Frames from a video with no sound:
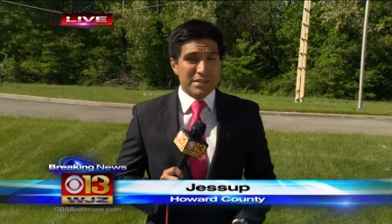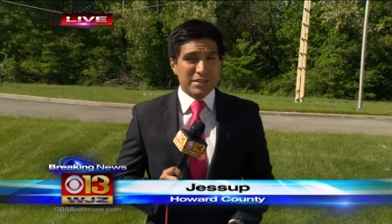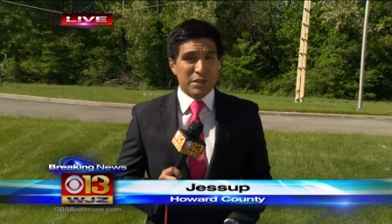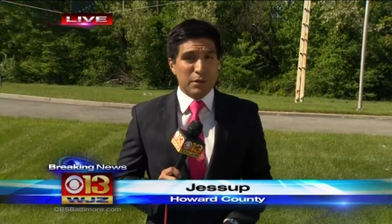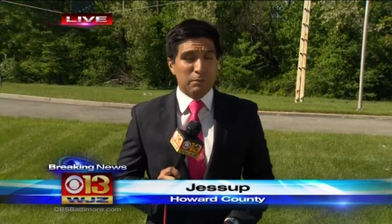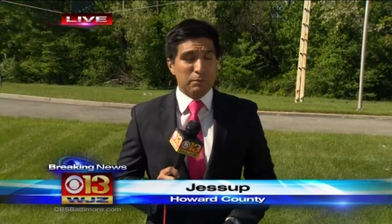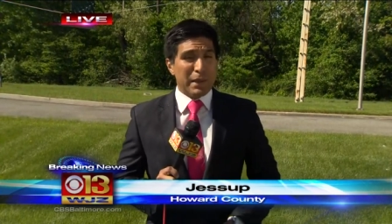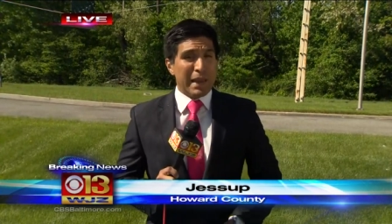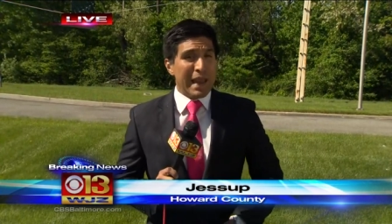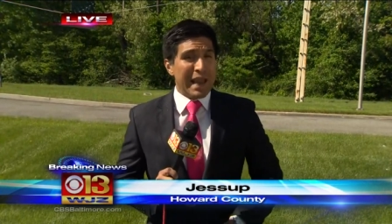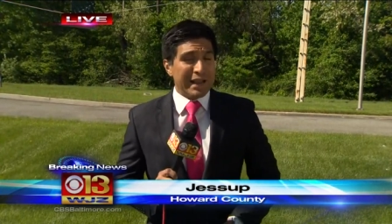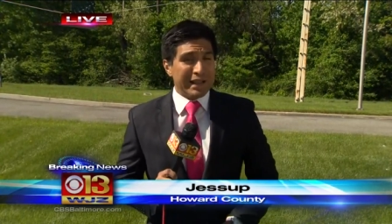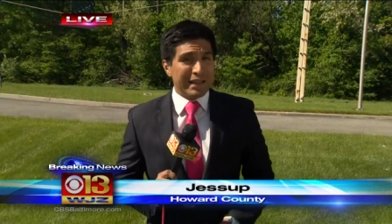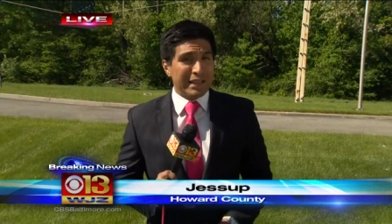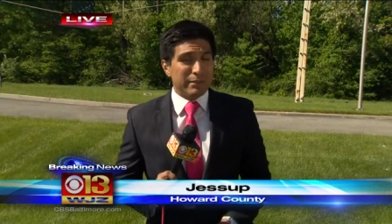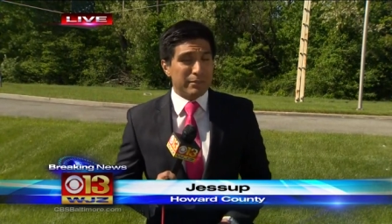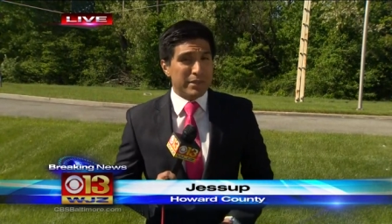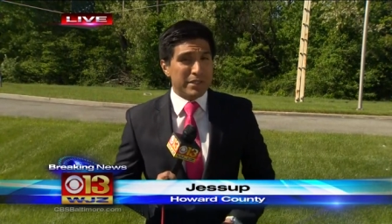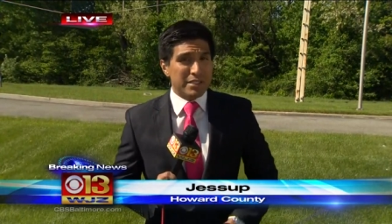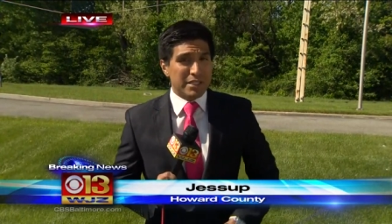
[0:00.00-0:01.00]
some
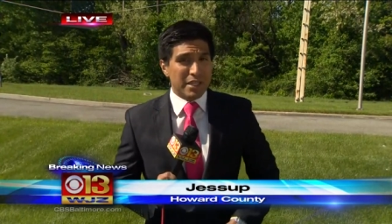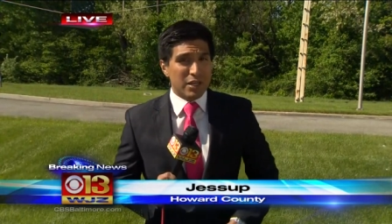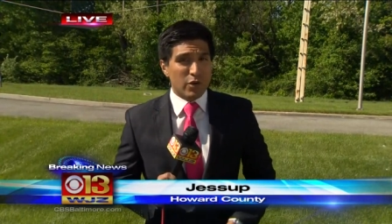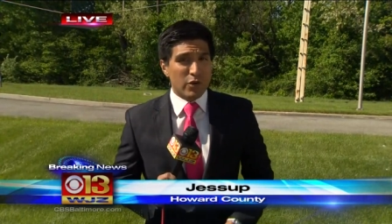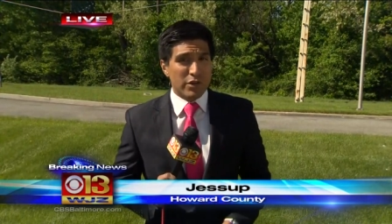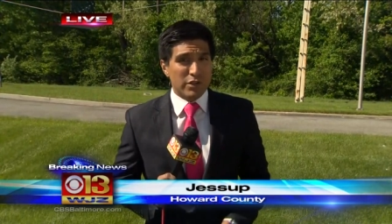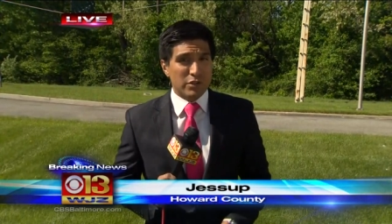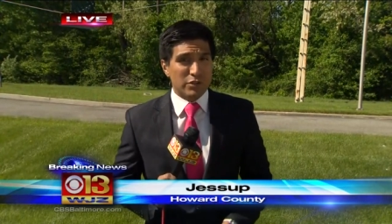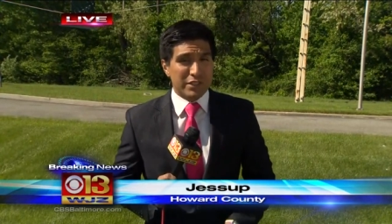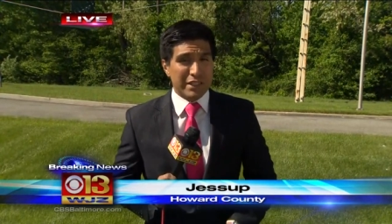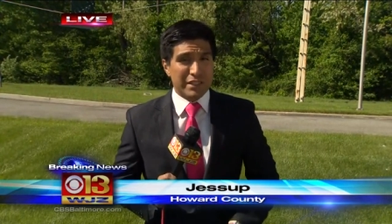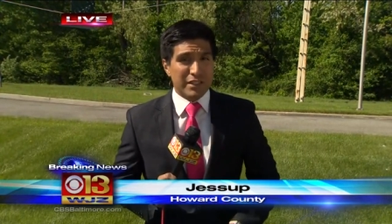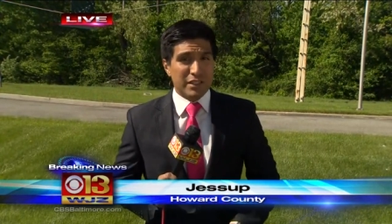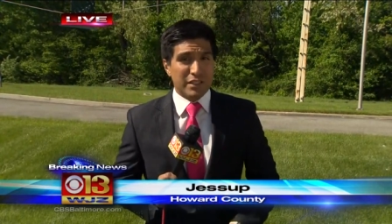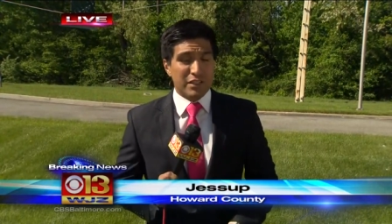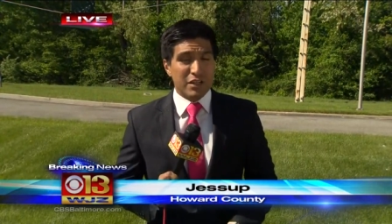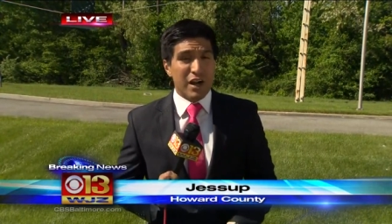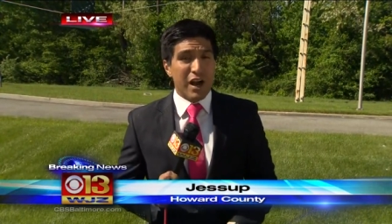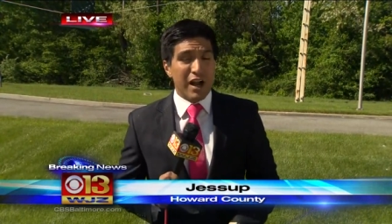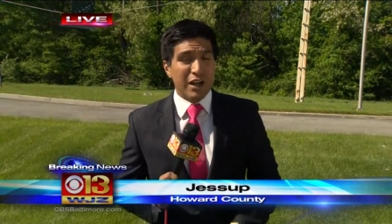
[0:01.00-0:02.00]
packing materials in a
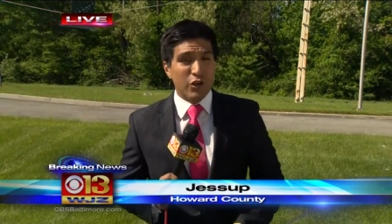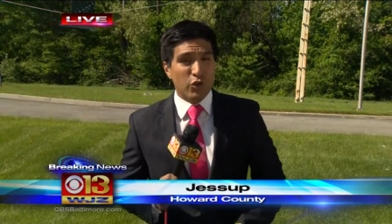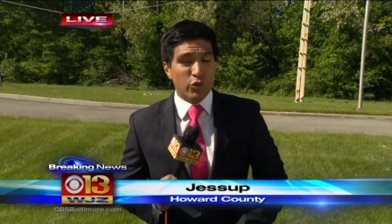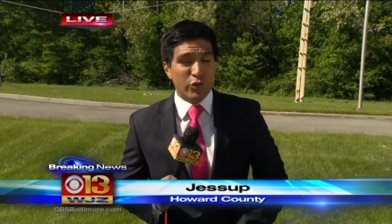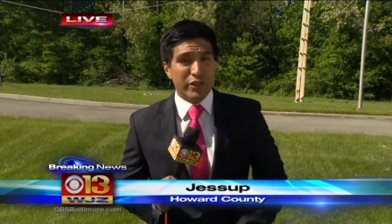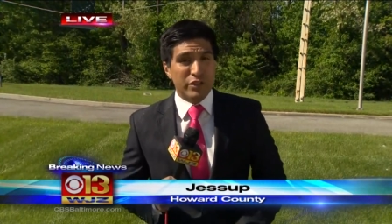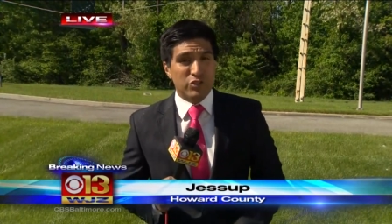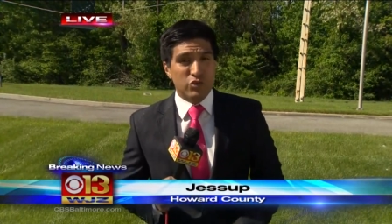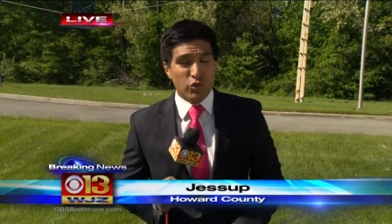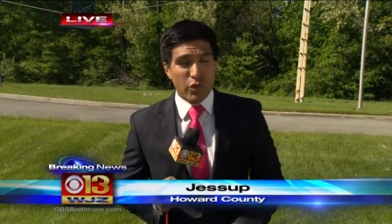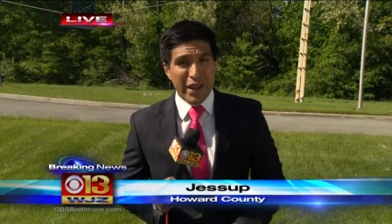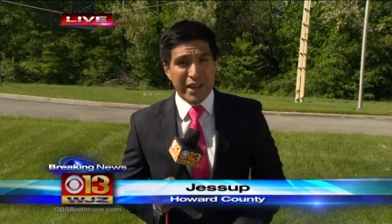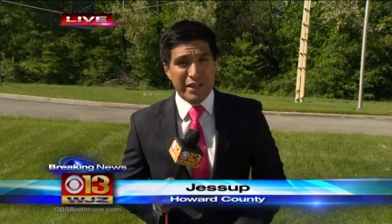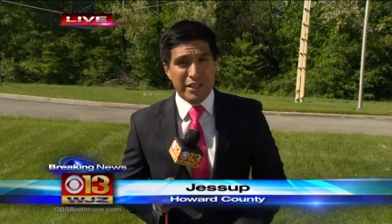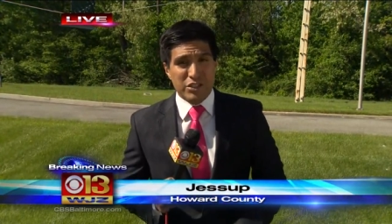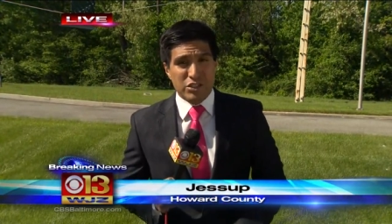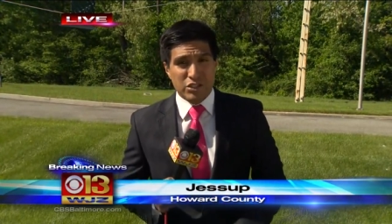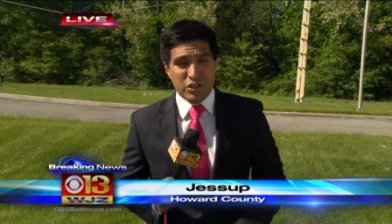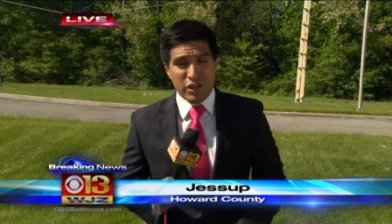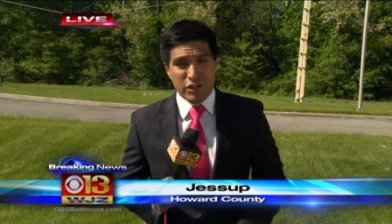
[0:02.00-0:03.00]
concrete
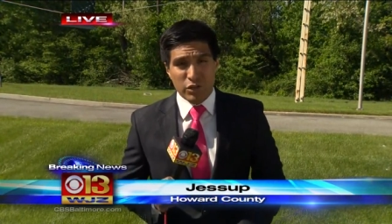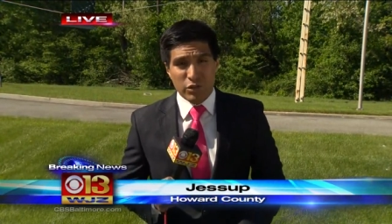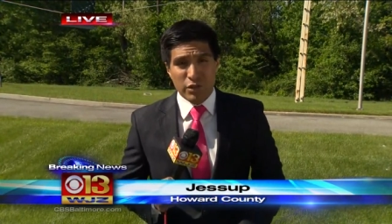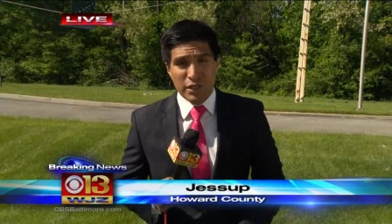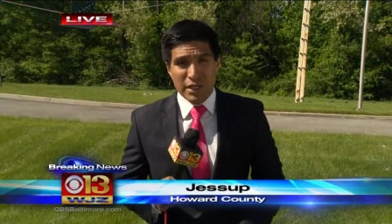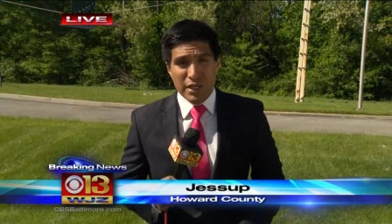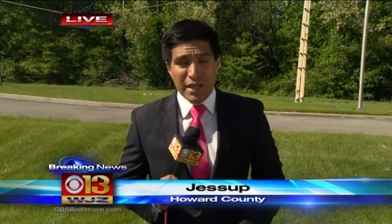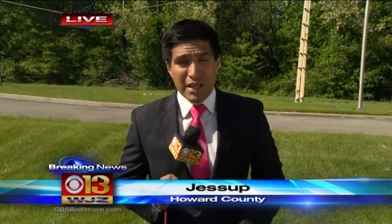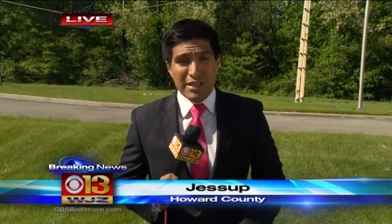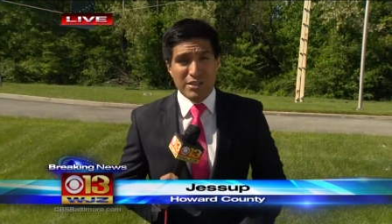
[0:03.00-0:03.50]
drainage tunnel,